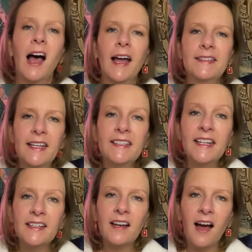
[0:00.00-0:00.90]
I did
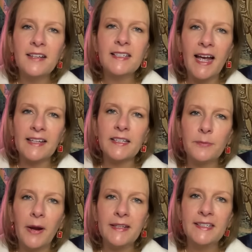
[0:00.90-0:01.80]
get contacted
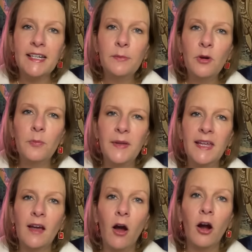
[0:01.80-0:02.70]
by Temu
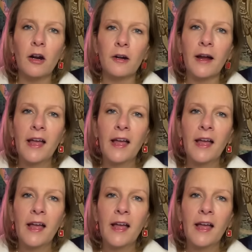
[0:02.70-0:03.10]
PR